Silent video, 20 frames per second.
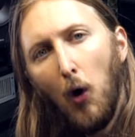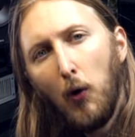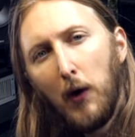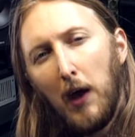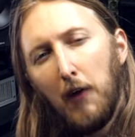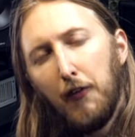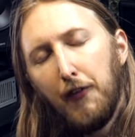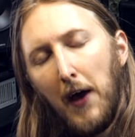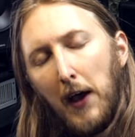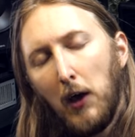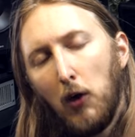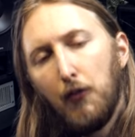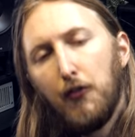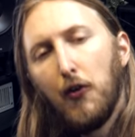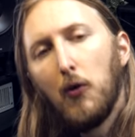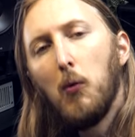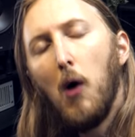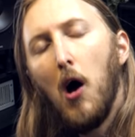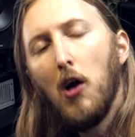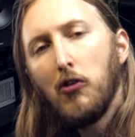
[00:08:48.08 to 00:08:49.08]
Okay, thank you
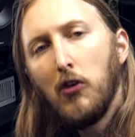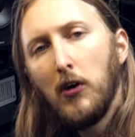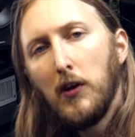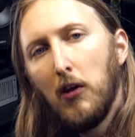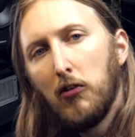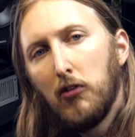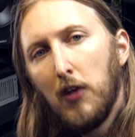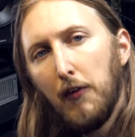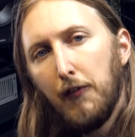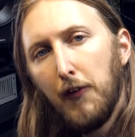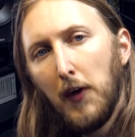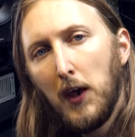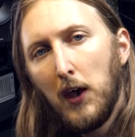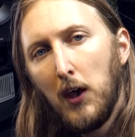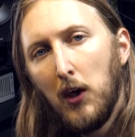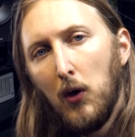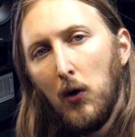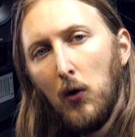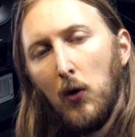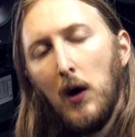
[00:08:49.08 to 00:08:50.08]
for watching this
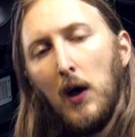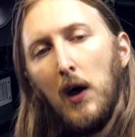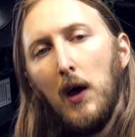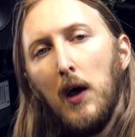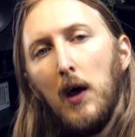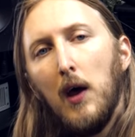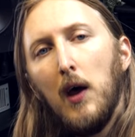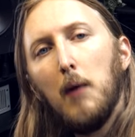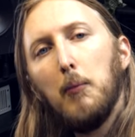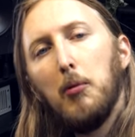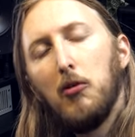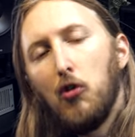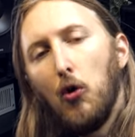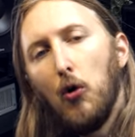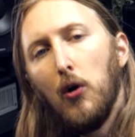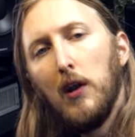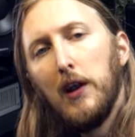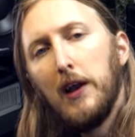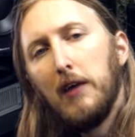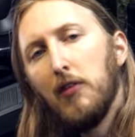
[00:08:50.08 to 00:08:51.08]
FAQ. Be
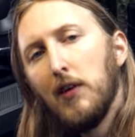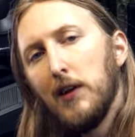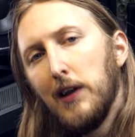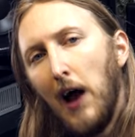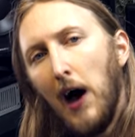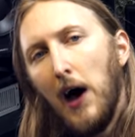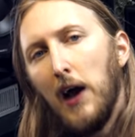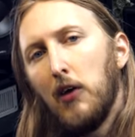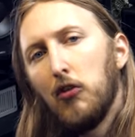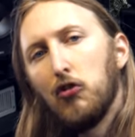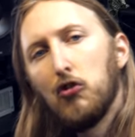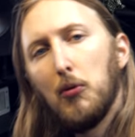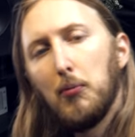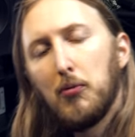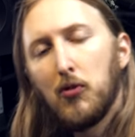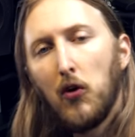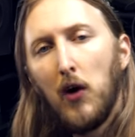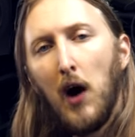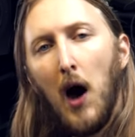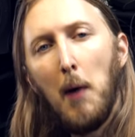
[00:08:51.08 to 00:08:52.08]
sure to leave a like,
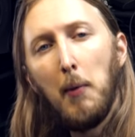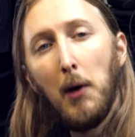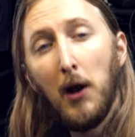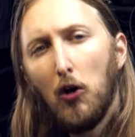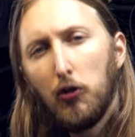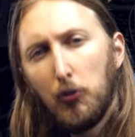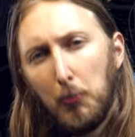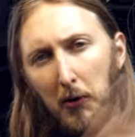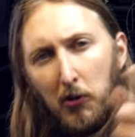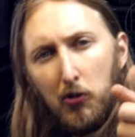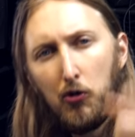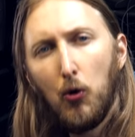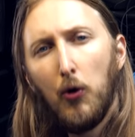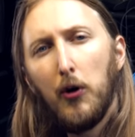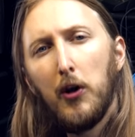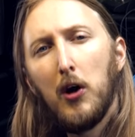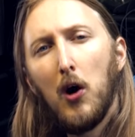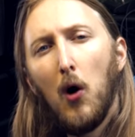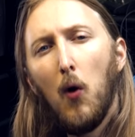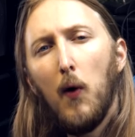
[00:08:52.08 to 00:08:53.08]
subscribe. Also, be sure
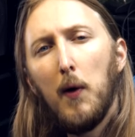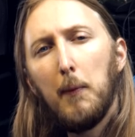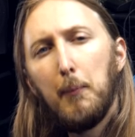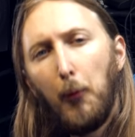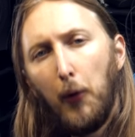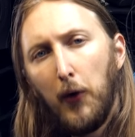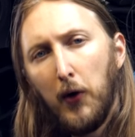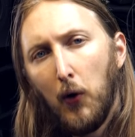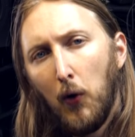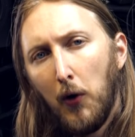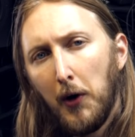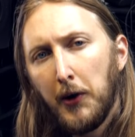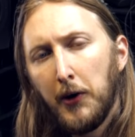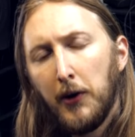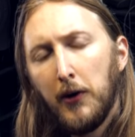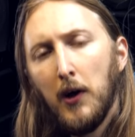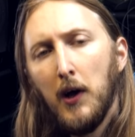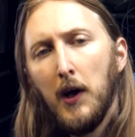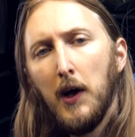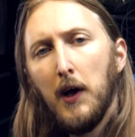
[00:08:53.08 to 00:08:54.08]
to go and
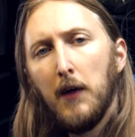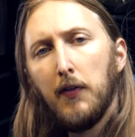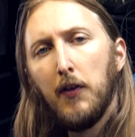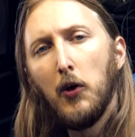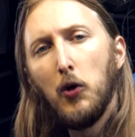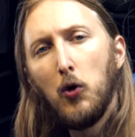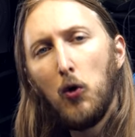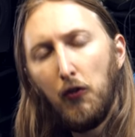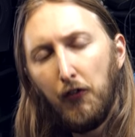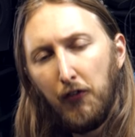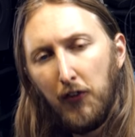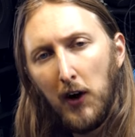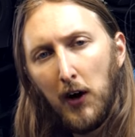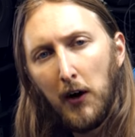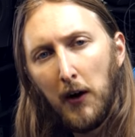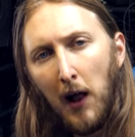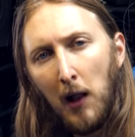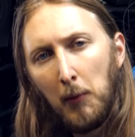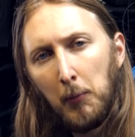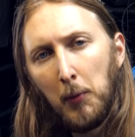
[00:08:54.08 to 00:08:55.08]
pre-order the new
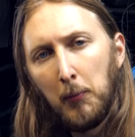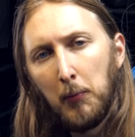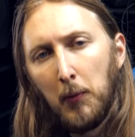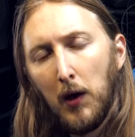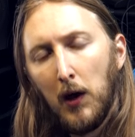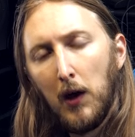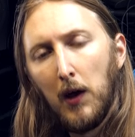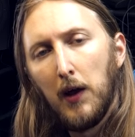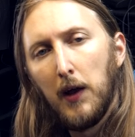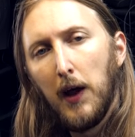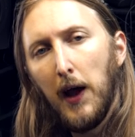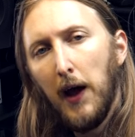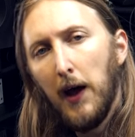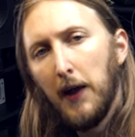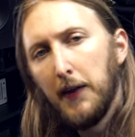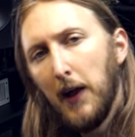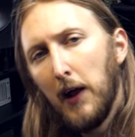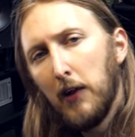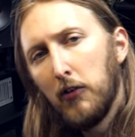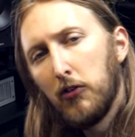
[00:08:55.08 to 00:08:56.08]
Feared album
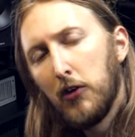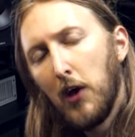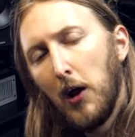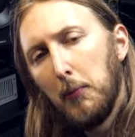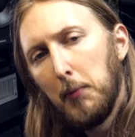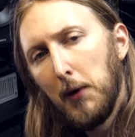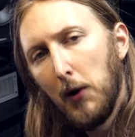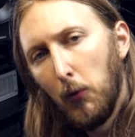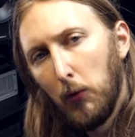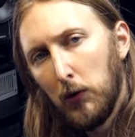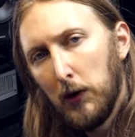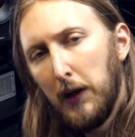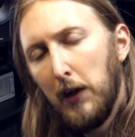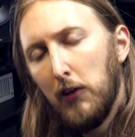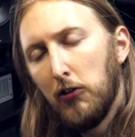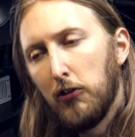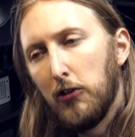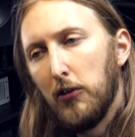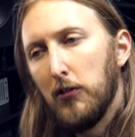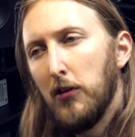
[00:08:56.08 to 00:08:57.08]
that's going to be
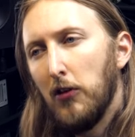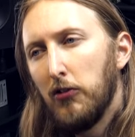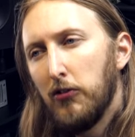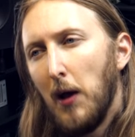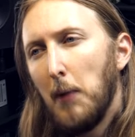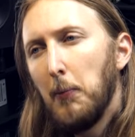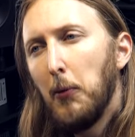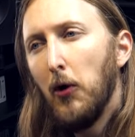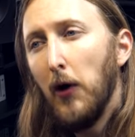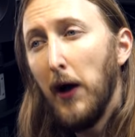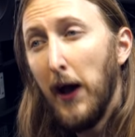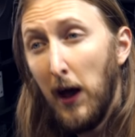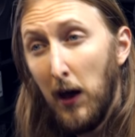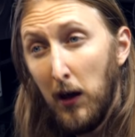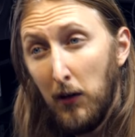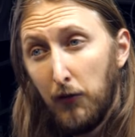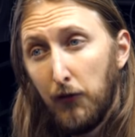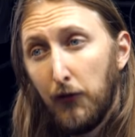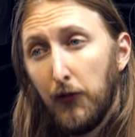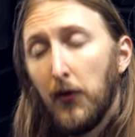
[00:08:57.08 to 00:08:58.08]
released December
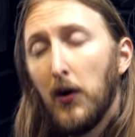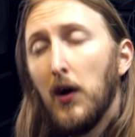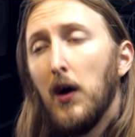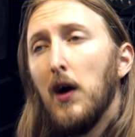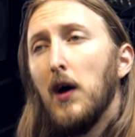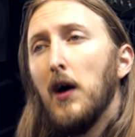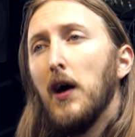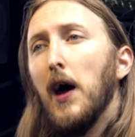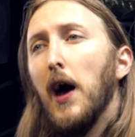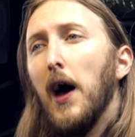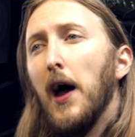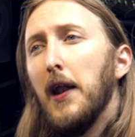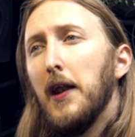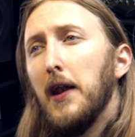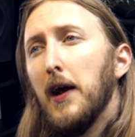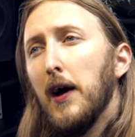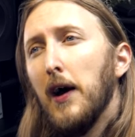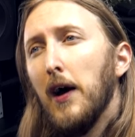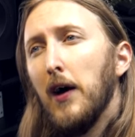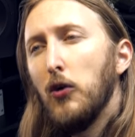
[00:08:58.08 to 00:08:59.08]
8th.
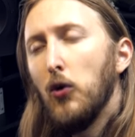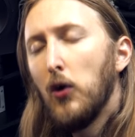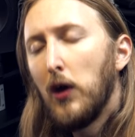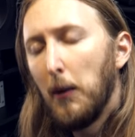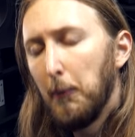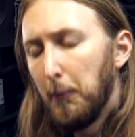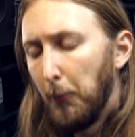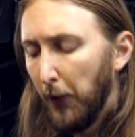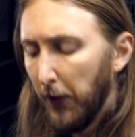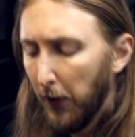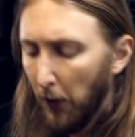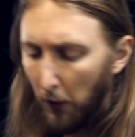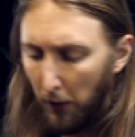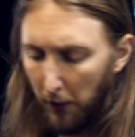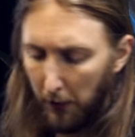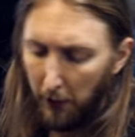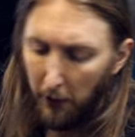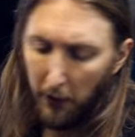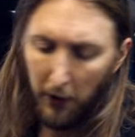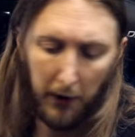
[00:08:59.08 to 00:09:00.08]
And you can
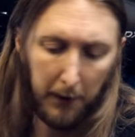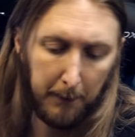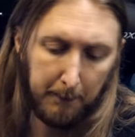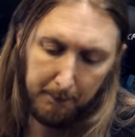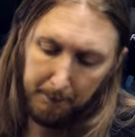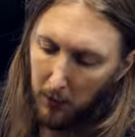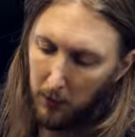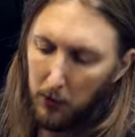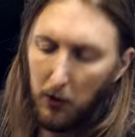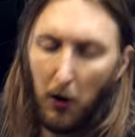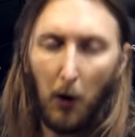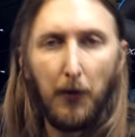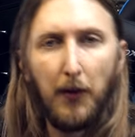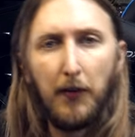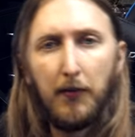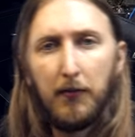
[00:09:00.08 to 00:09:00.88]
pre-order, you know,